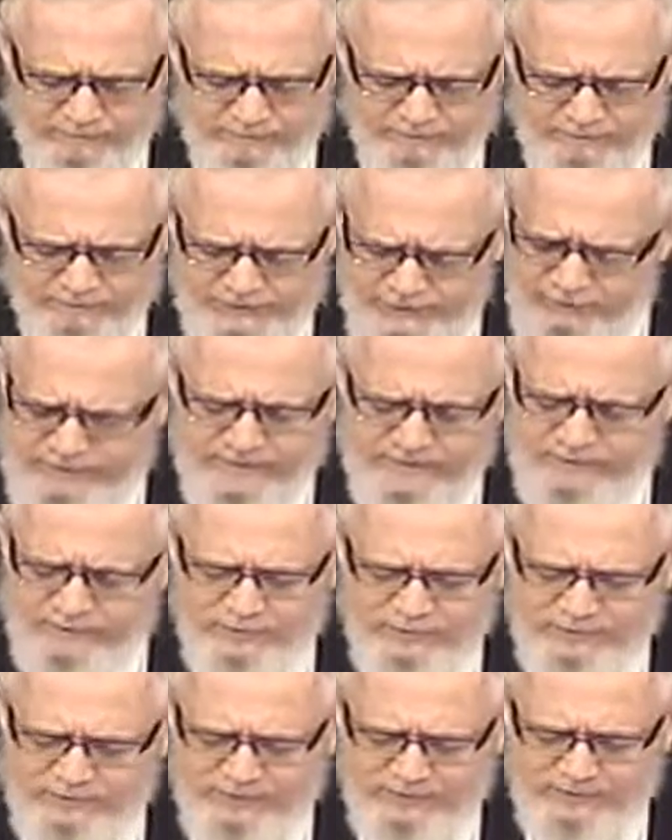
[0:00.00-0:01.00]
it's
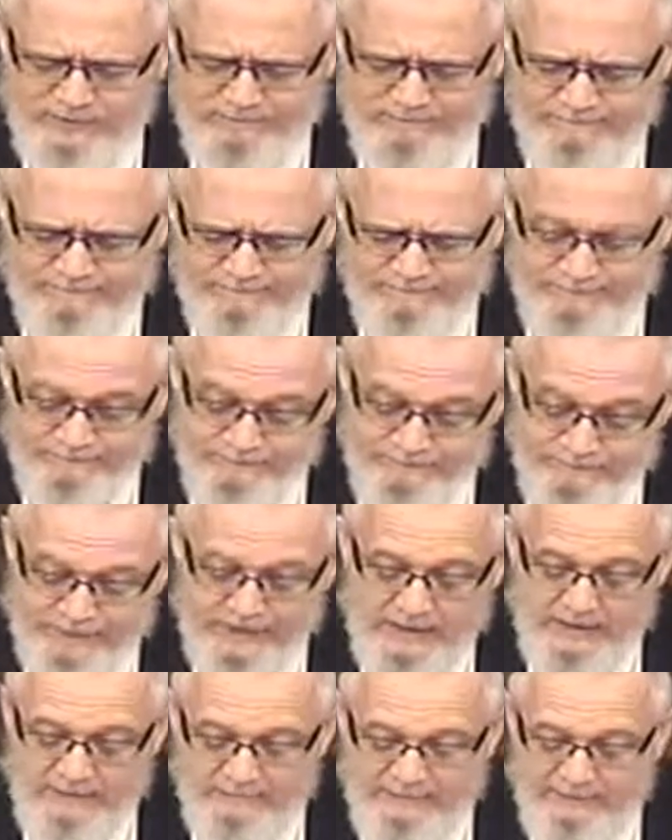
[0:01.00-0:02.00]
interesting.
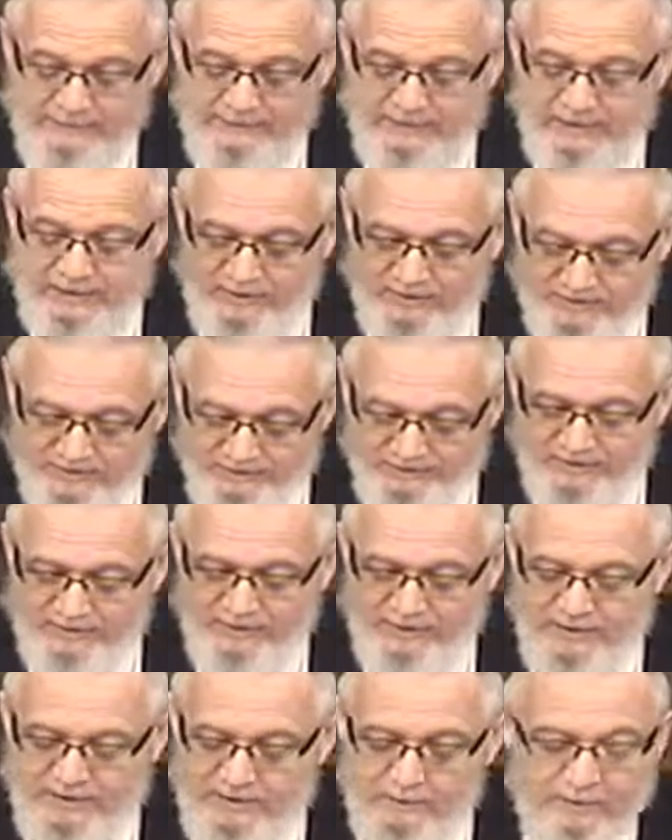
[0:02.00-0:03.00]
Maybe
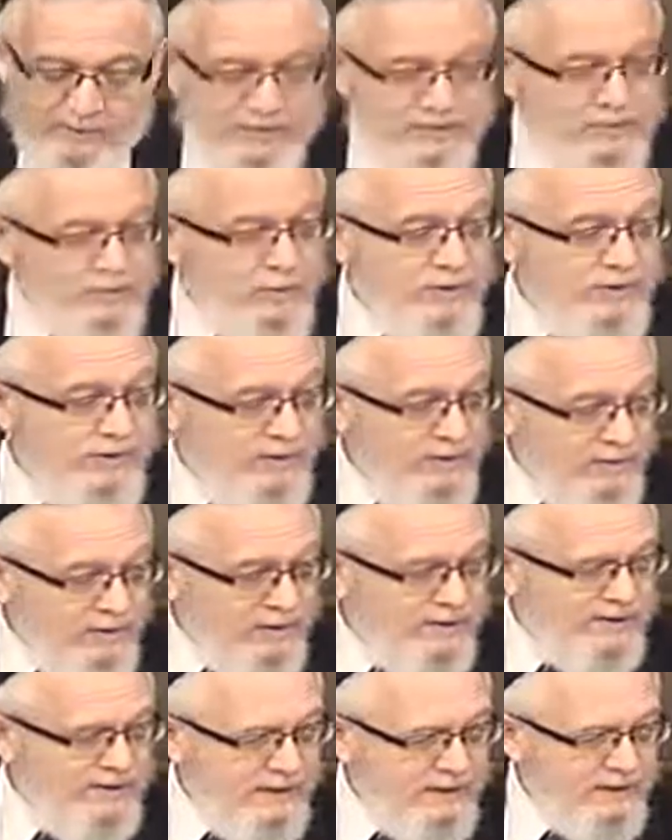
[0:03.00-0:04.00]
with this we can even
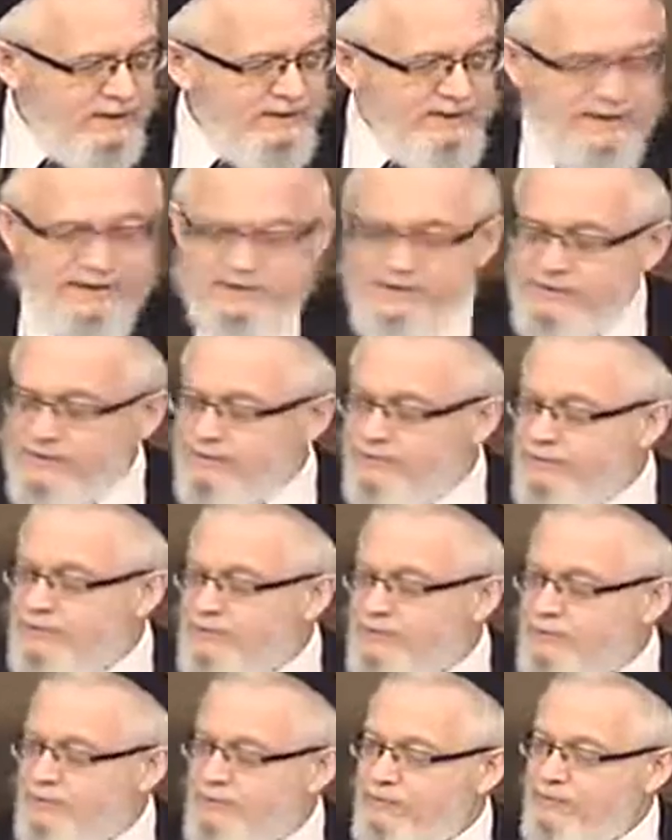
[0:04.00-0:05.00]
understand. It says a person
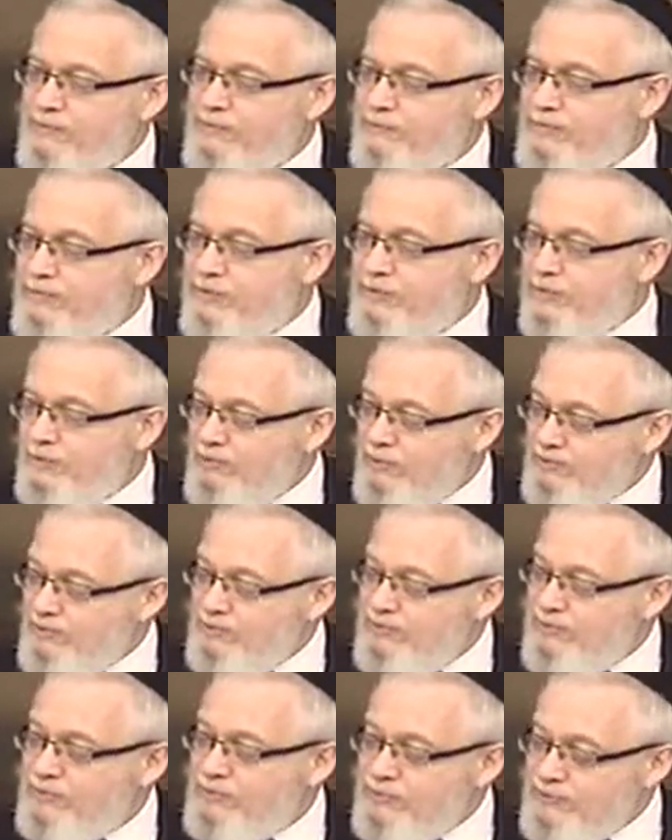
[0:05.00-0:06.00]
who a
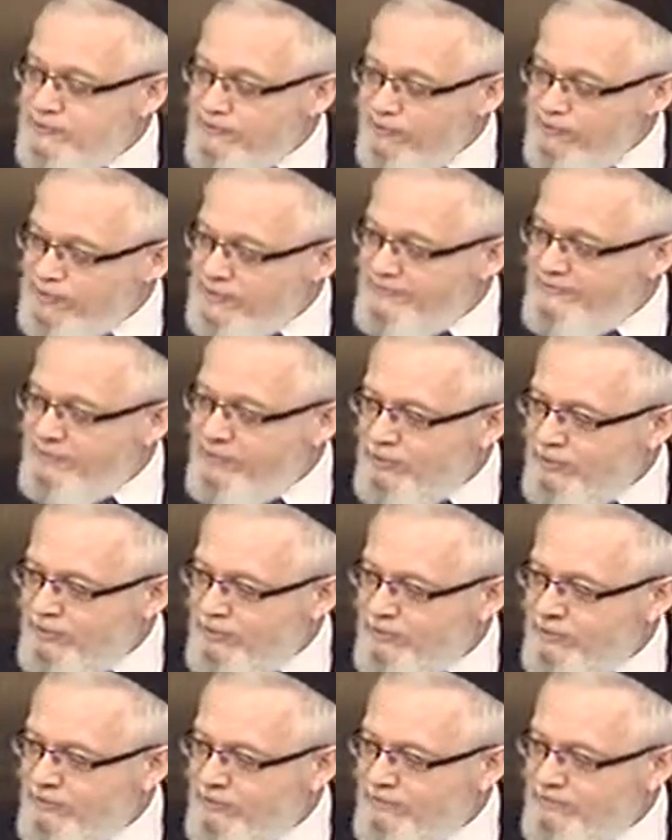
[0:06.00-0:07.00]
person who's osik
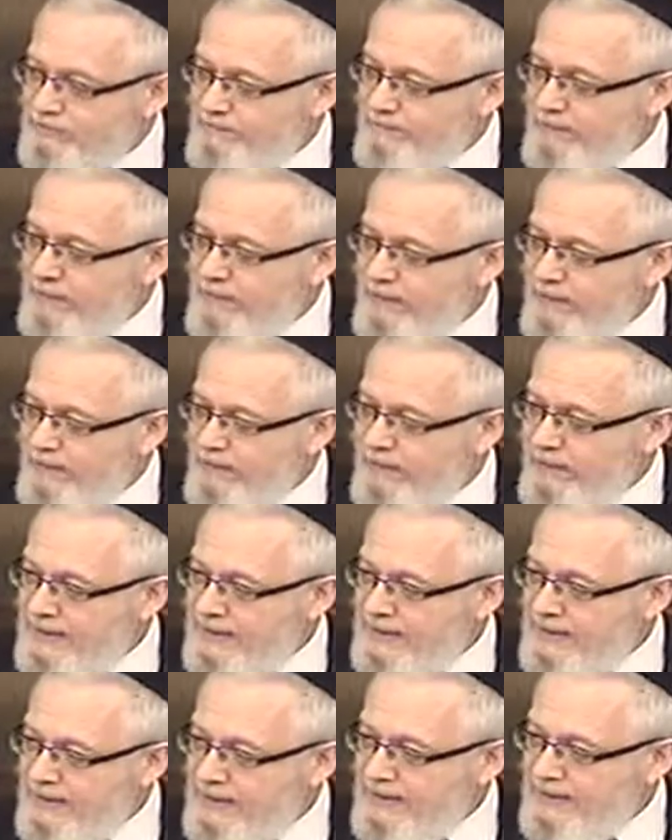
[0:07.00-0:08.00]
Torah,
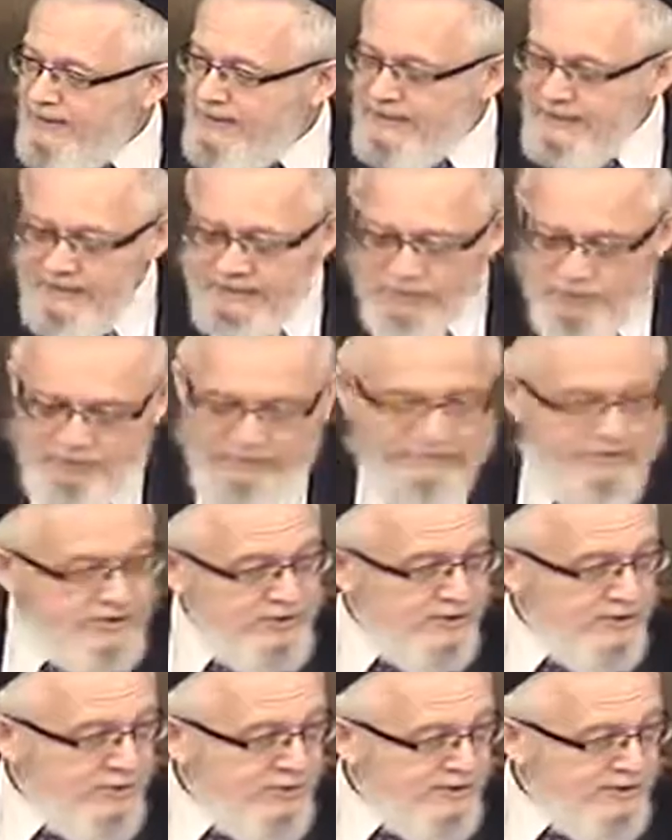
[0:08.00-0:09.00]
and he interrupts his
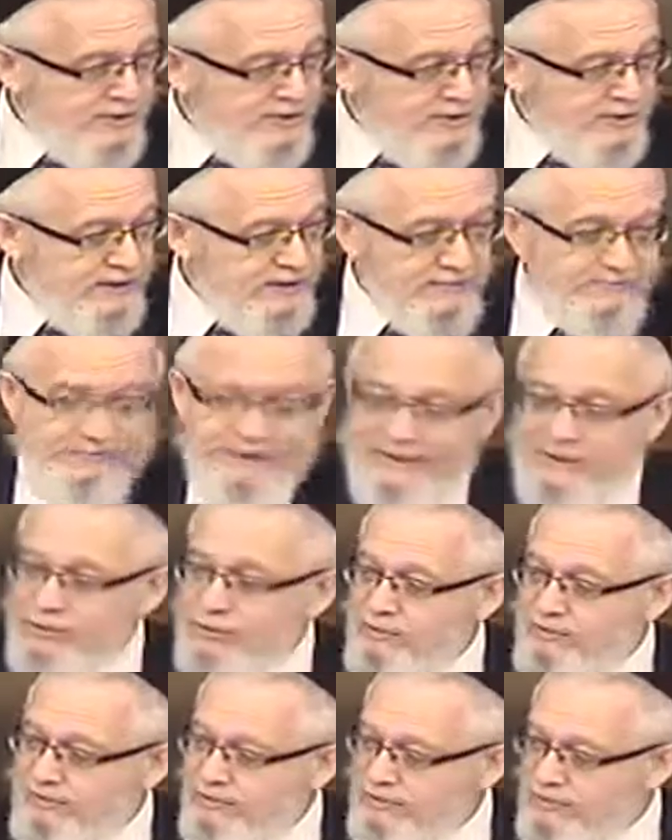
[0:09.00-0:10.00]
Torah. He says, "Mano
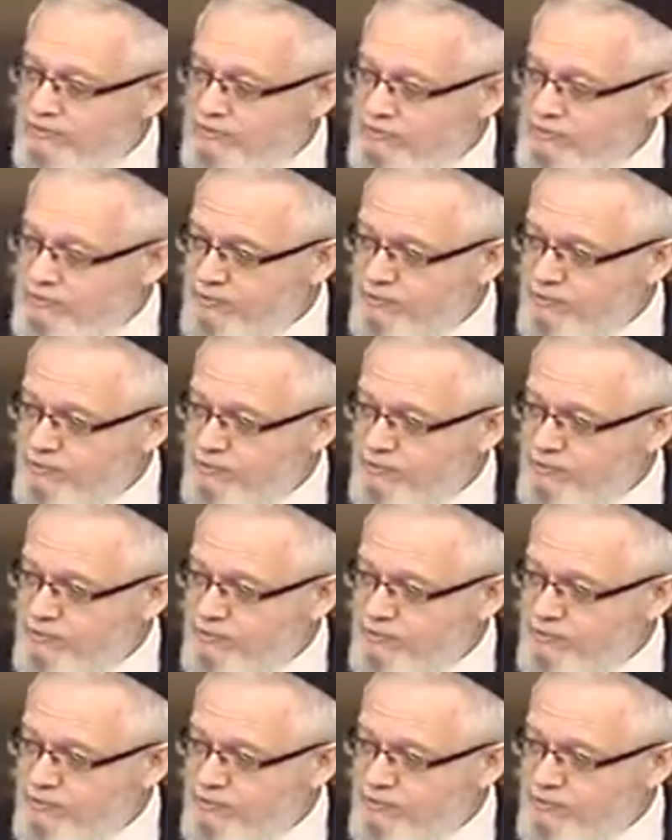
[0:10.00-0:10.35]
ilonzu."